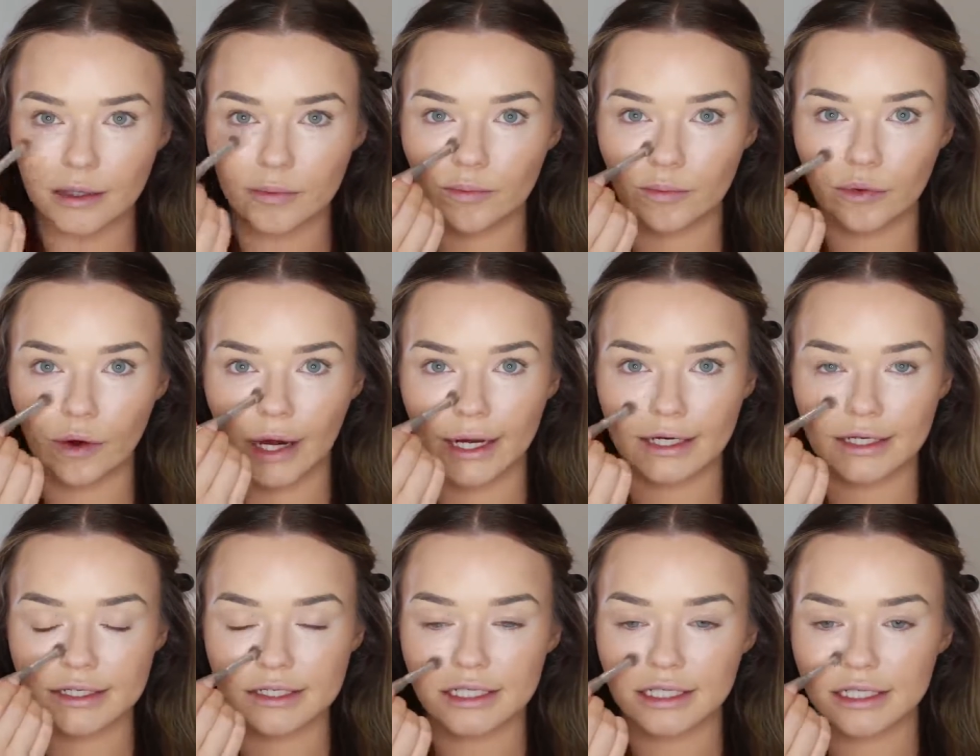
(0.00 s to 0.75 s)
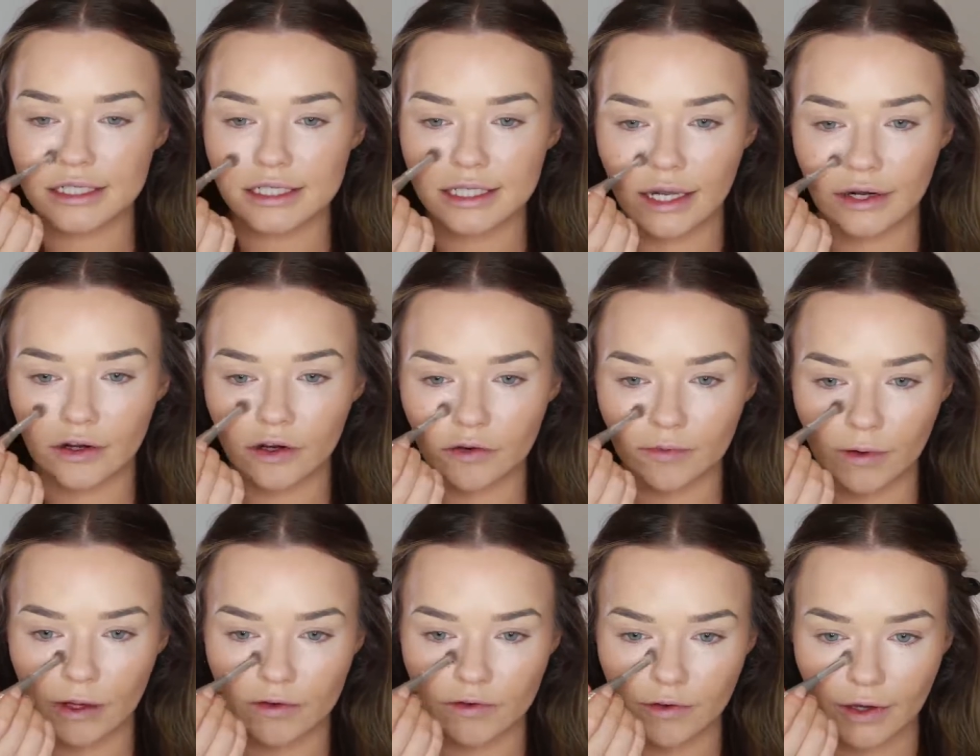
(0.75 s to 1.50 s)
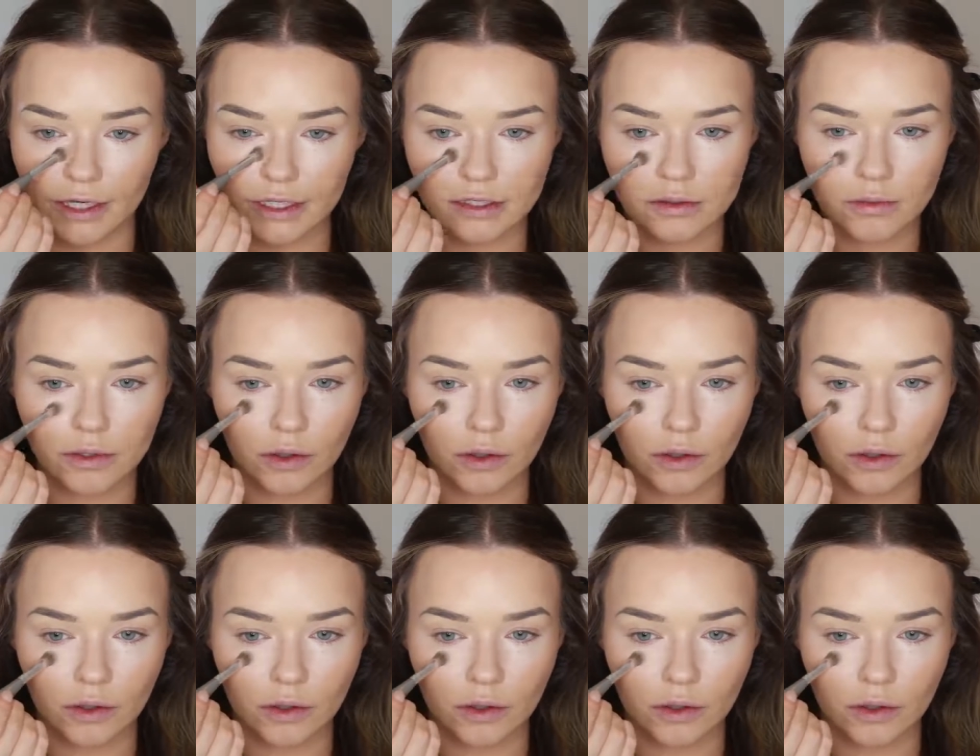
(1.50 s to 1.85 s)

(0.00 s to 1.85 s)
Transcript: and brightness to the center of my face.